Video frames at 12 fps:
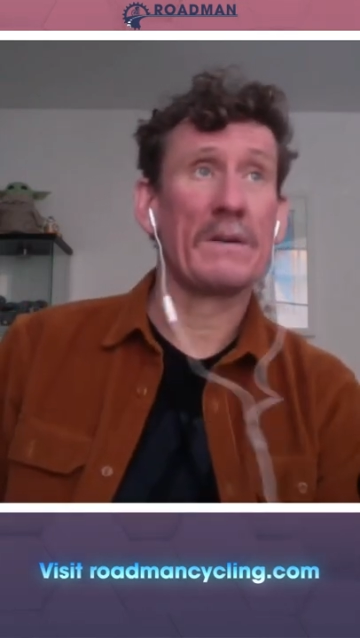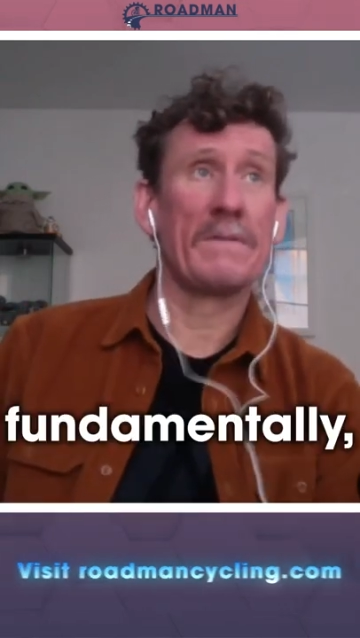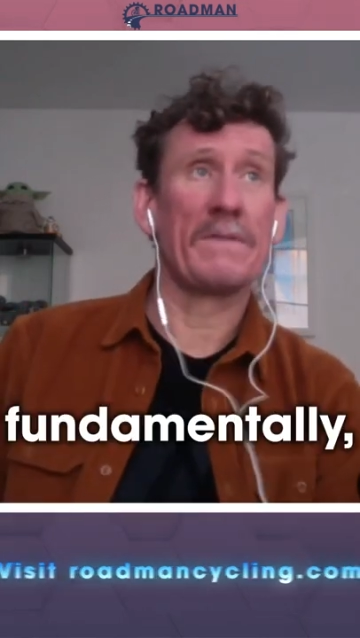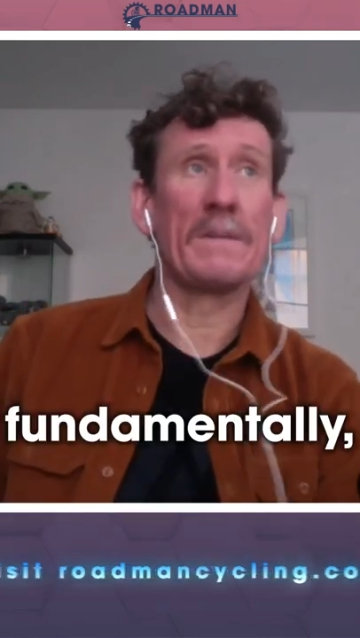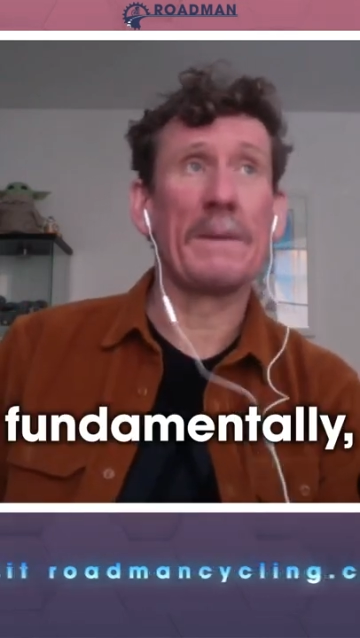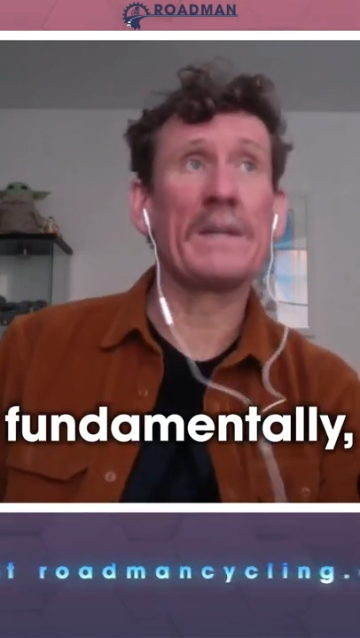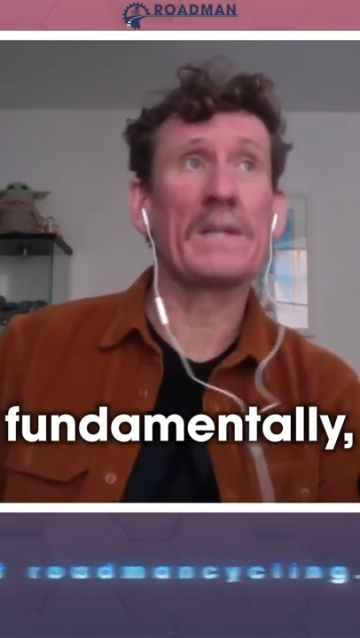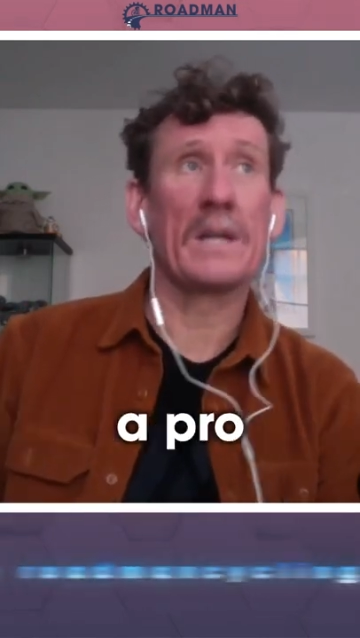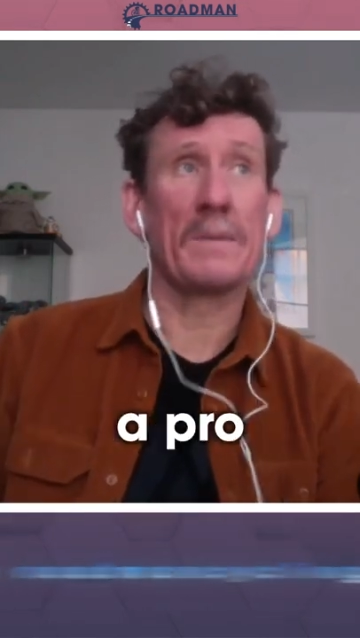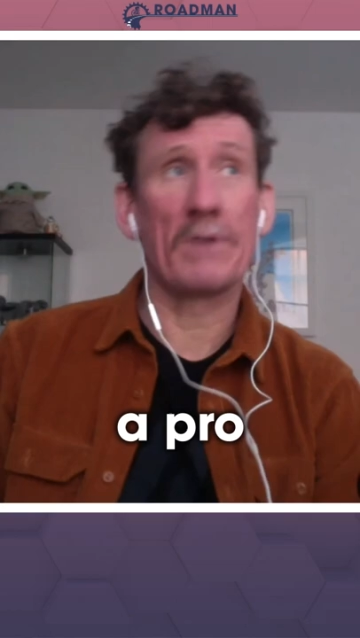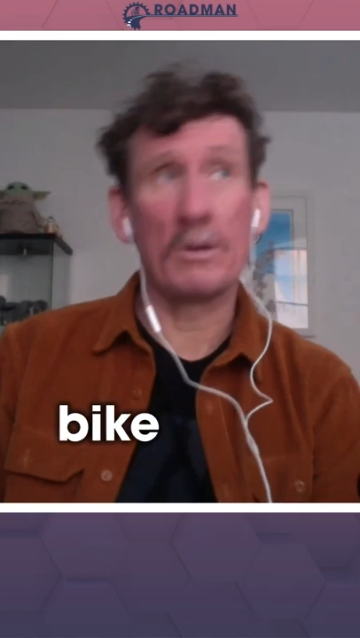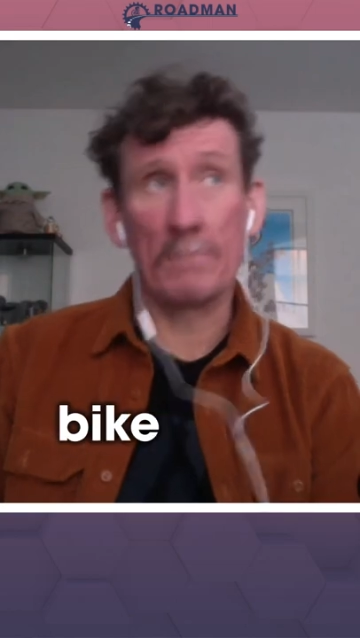fundamentally a
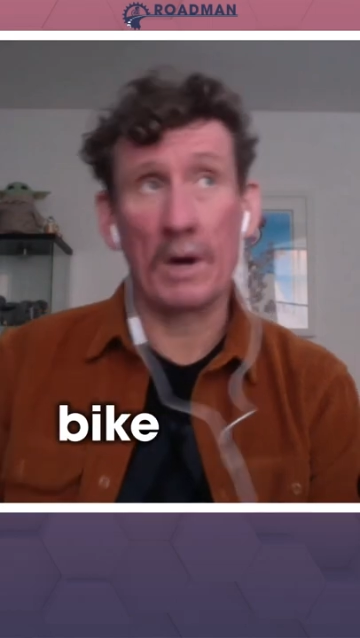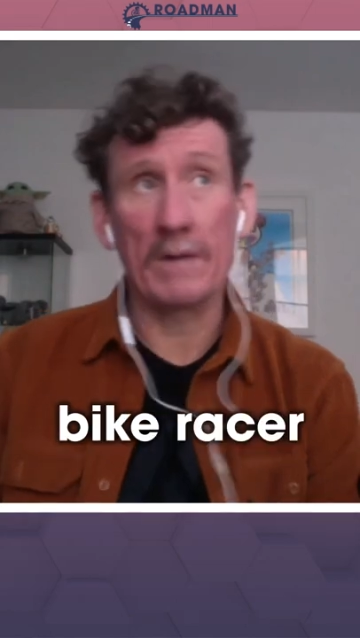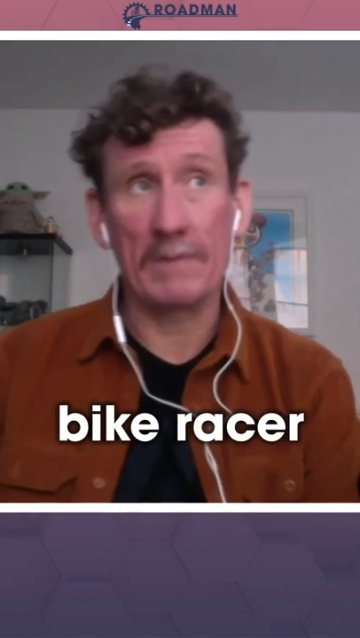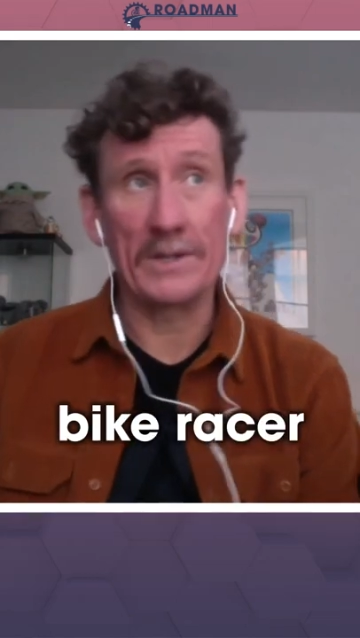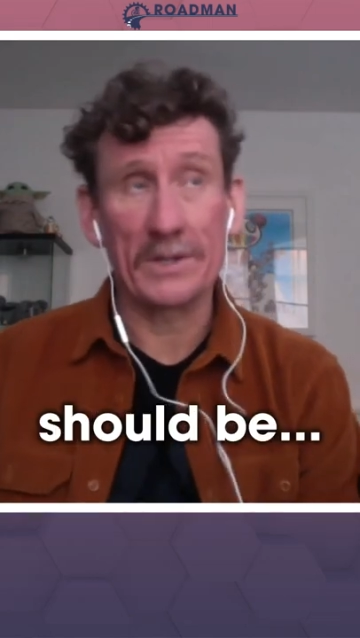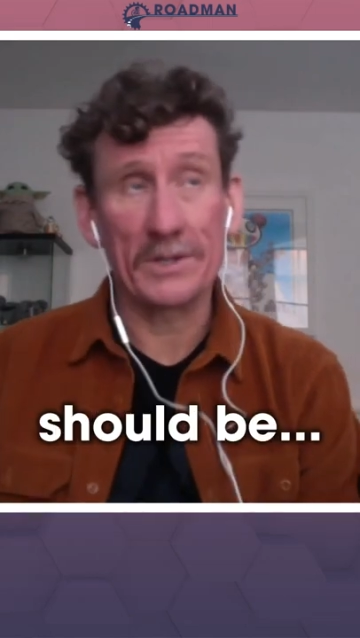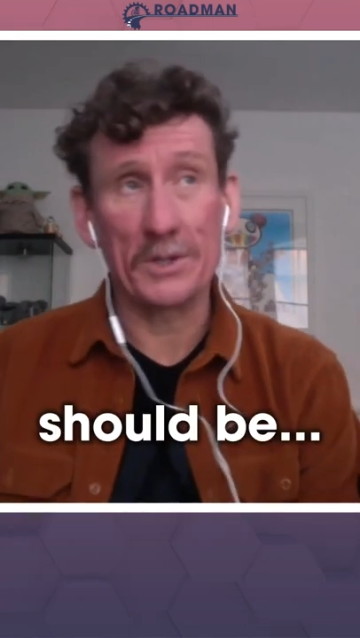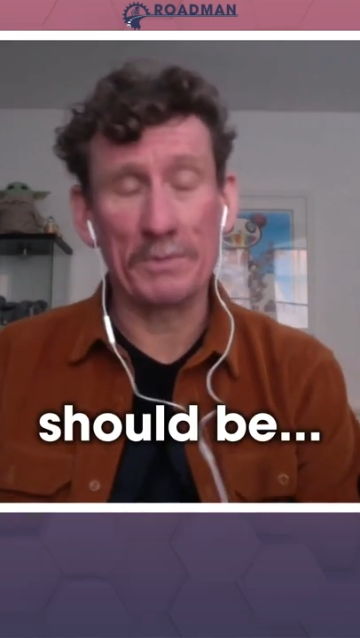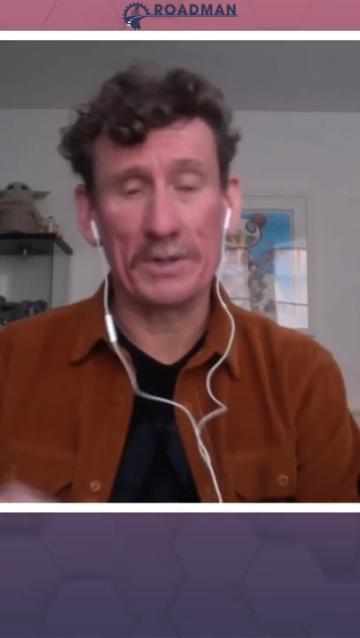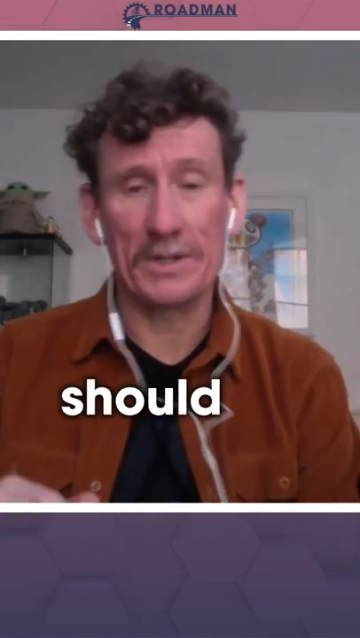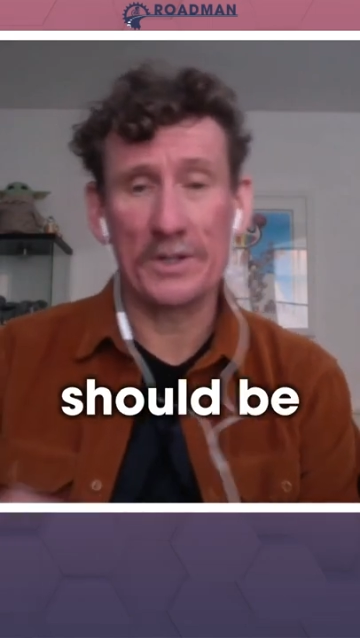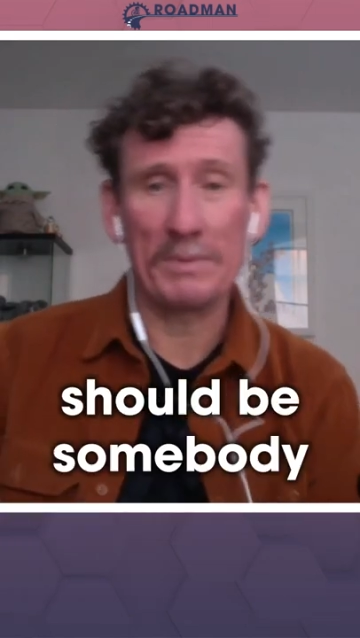pro bike racer should
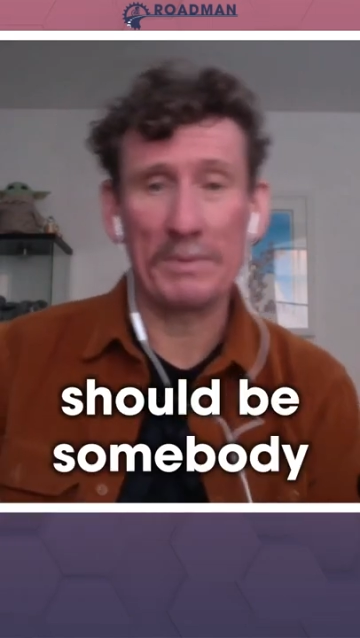be should